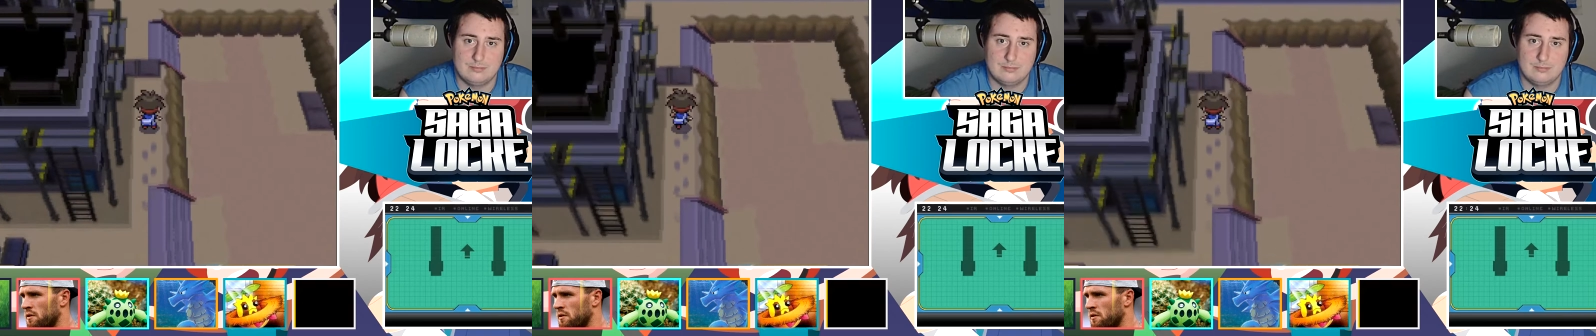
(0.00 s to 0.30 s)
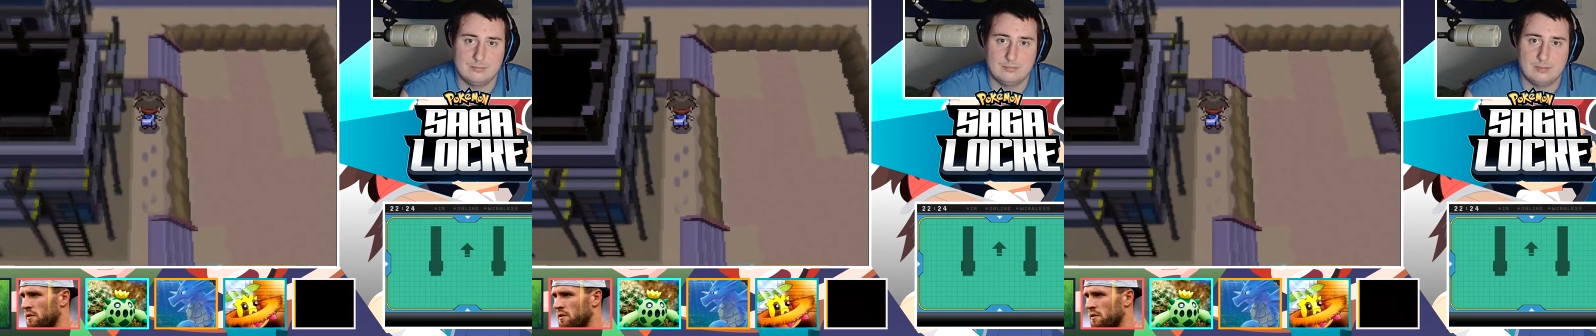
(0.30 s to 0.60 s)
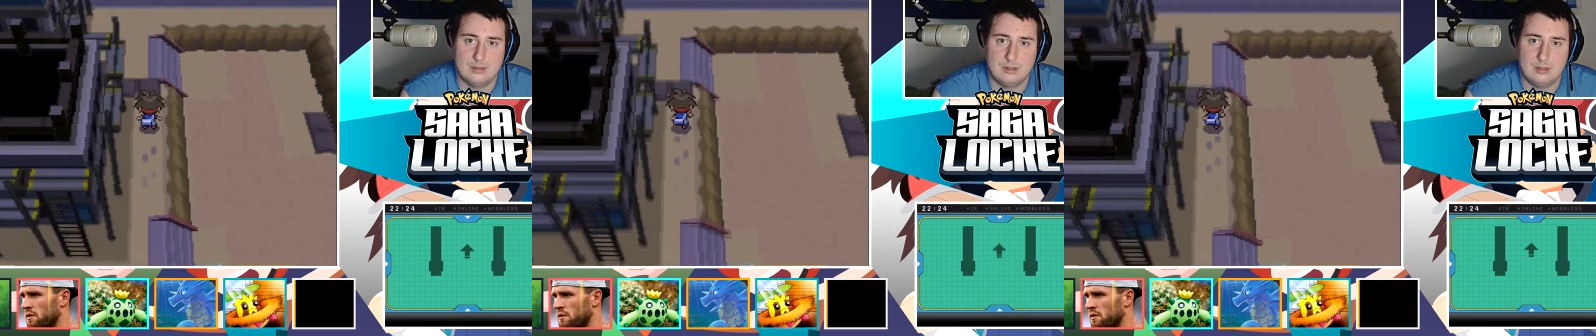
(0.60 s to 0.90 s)

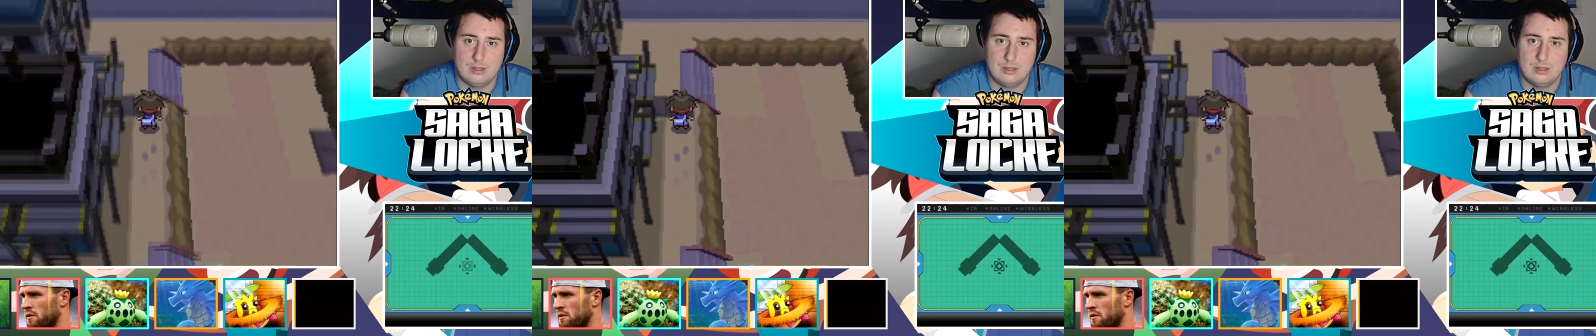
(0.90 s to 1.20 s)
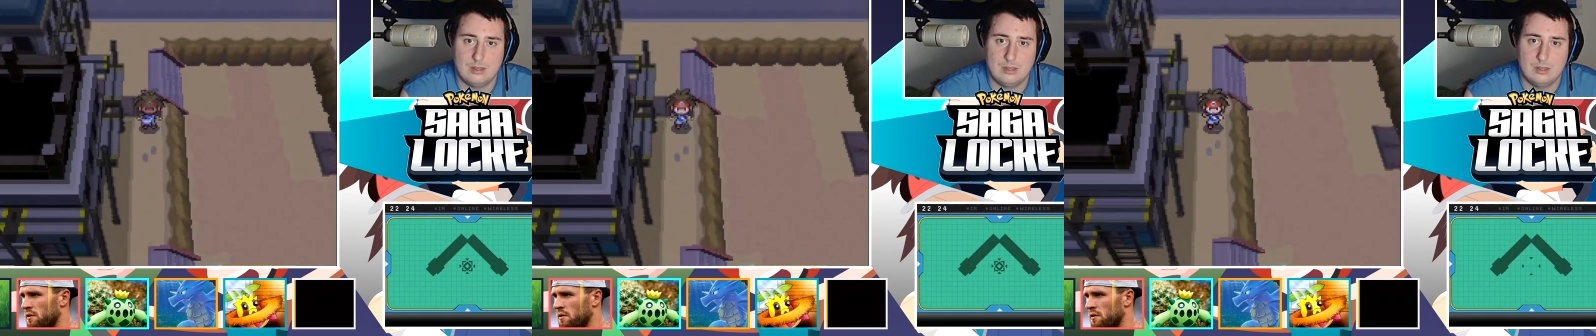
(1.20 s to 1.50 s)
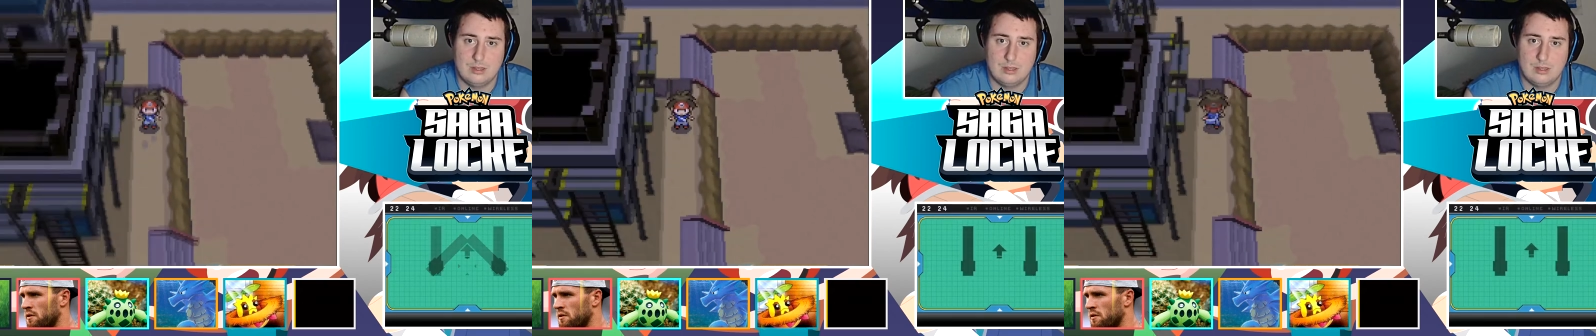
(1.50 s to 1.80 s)

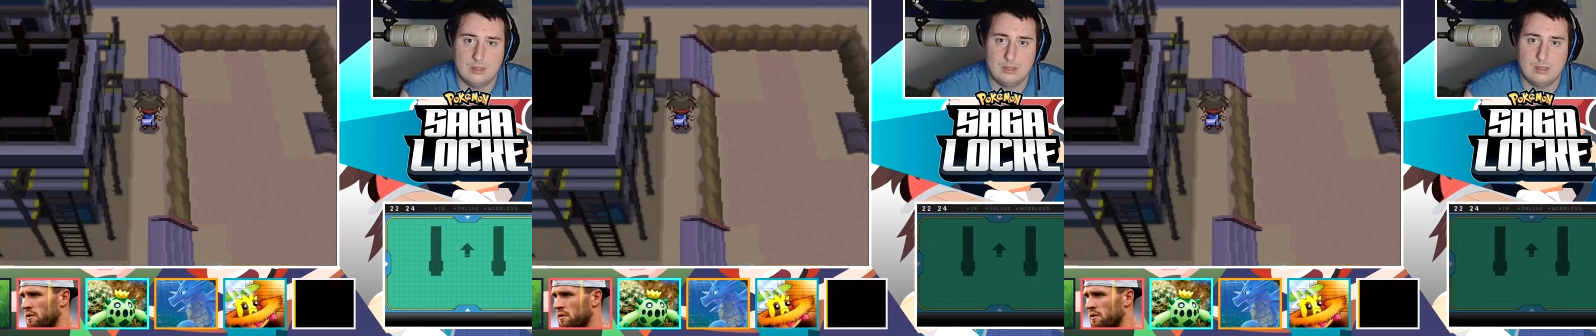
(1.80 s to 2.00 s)
[no speech]